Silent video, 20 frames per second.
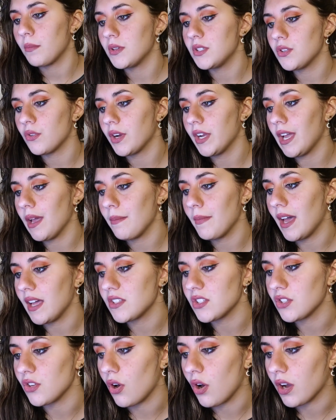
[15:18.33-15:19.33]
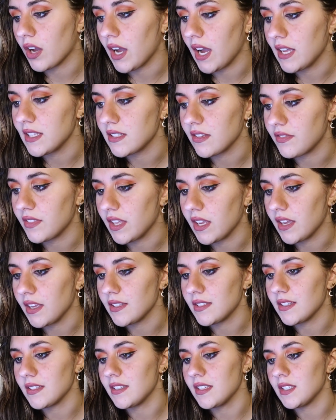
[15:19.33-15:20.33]
Midoriya imagined all kinds of
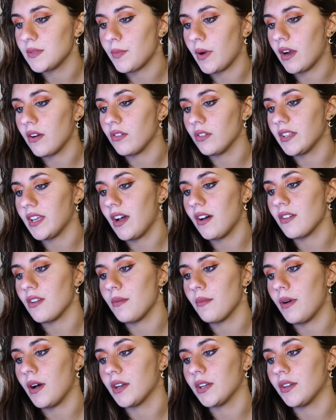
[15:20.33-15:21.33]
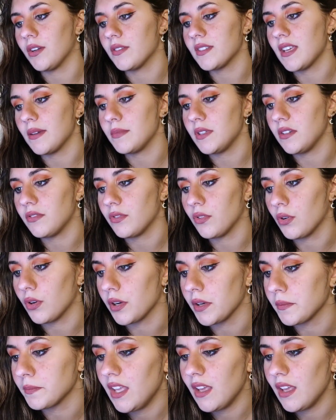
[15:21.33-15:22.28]
things as he spiraled out on Bakugo's empty floor.